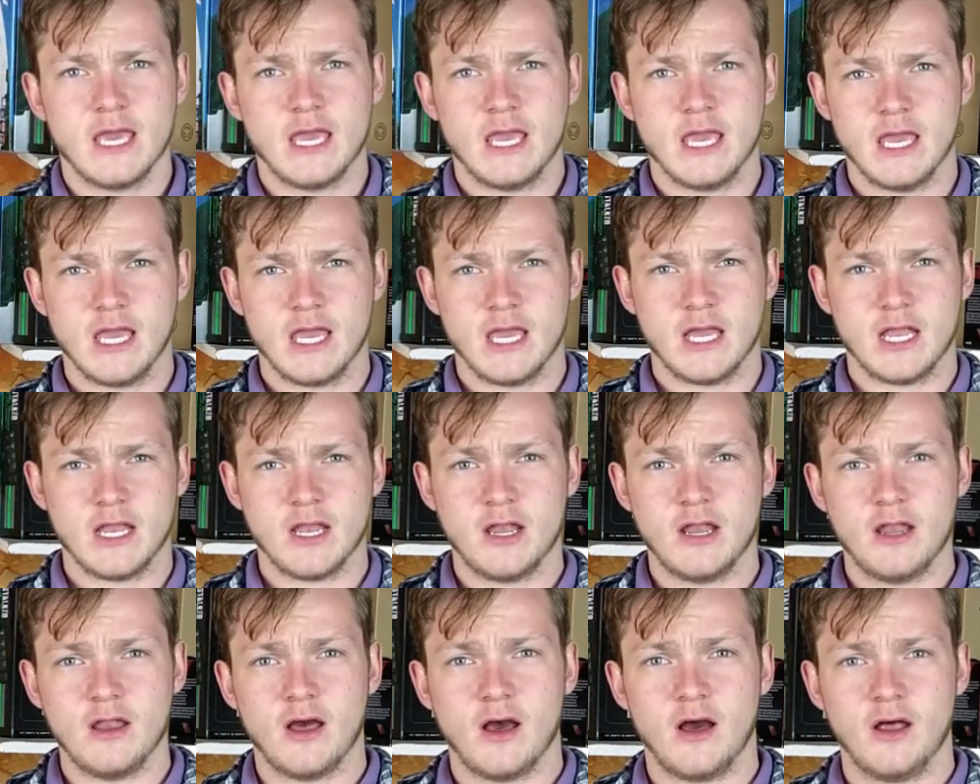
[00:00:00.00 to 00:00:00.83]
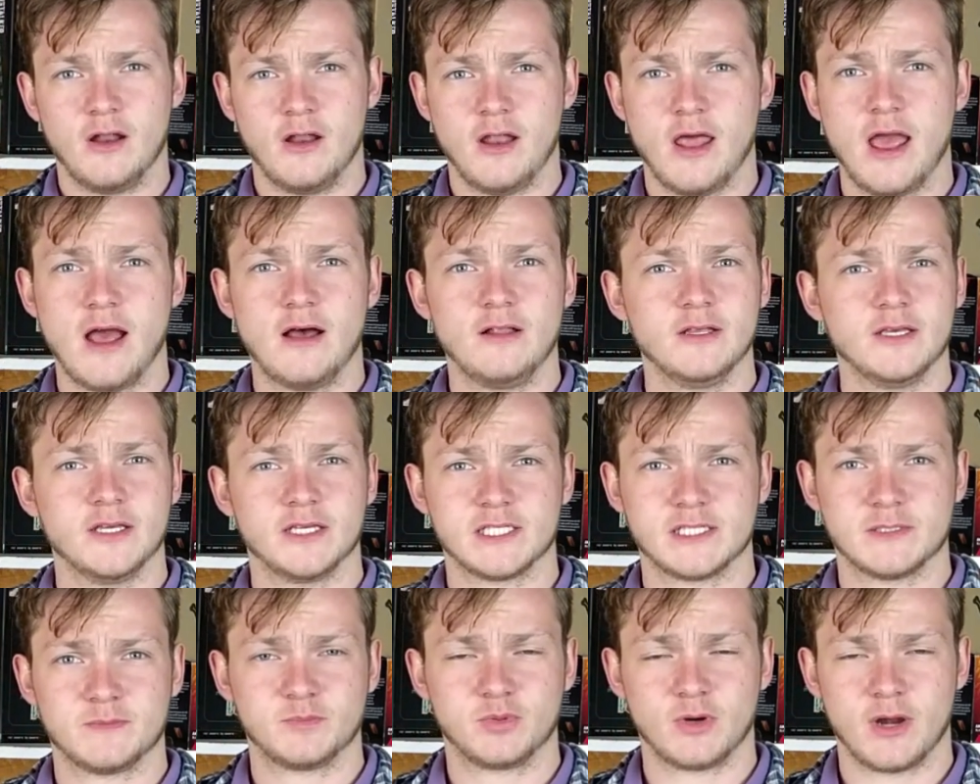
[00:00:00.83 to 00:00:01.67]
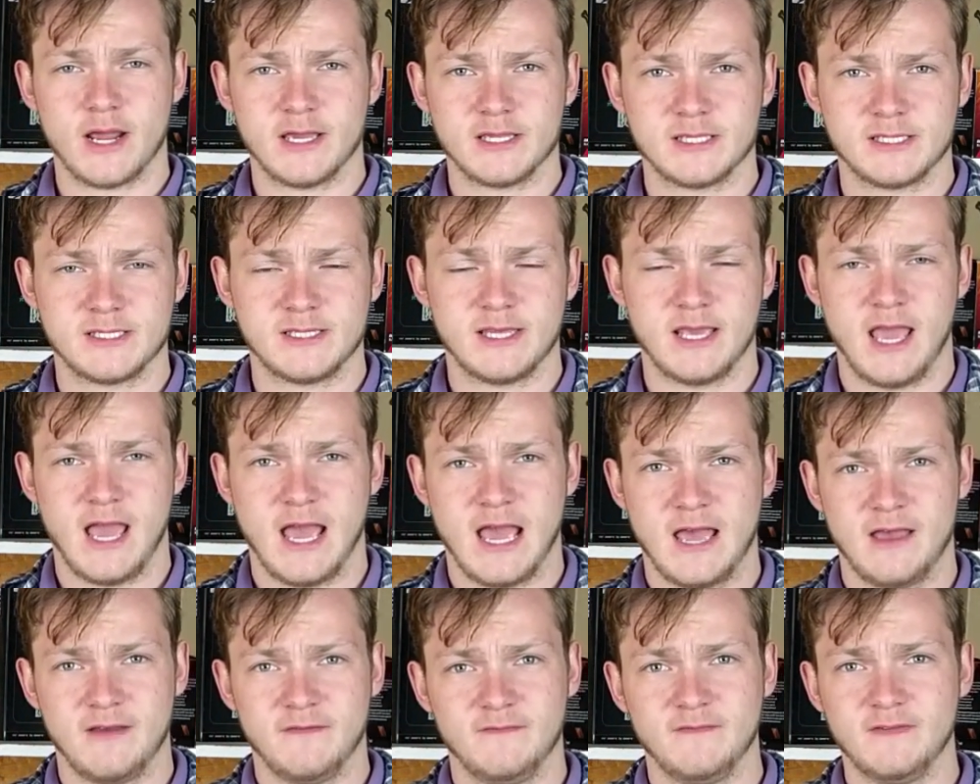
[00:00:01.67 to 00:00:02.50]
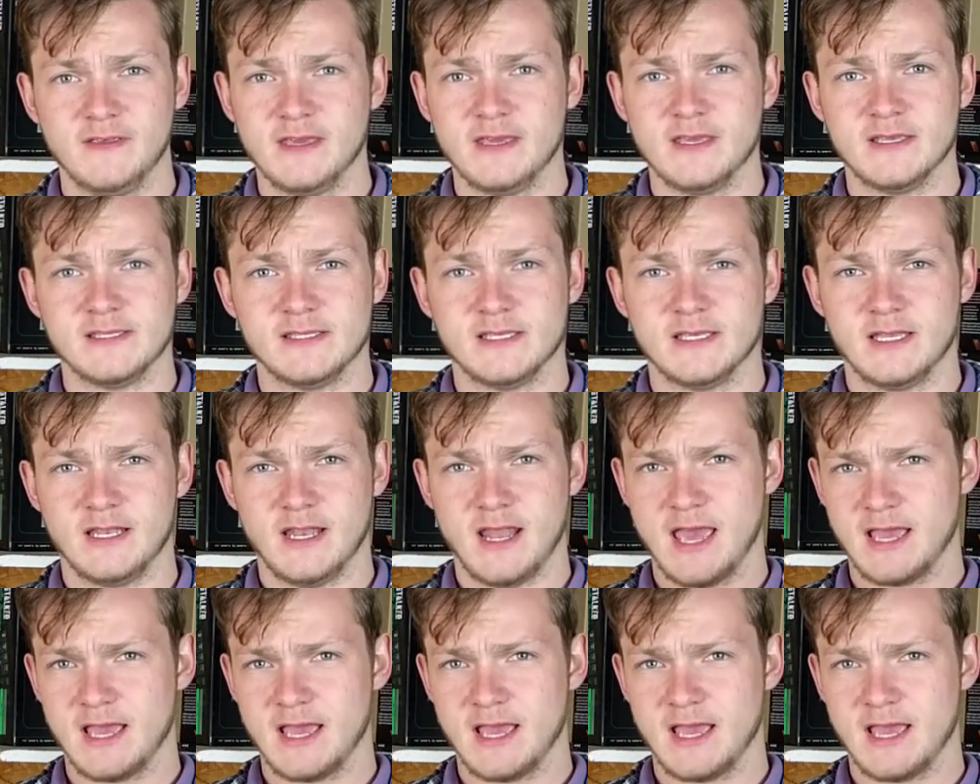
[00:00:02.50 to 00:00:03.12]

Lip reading: and on AliExpress they have these in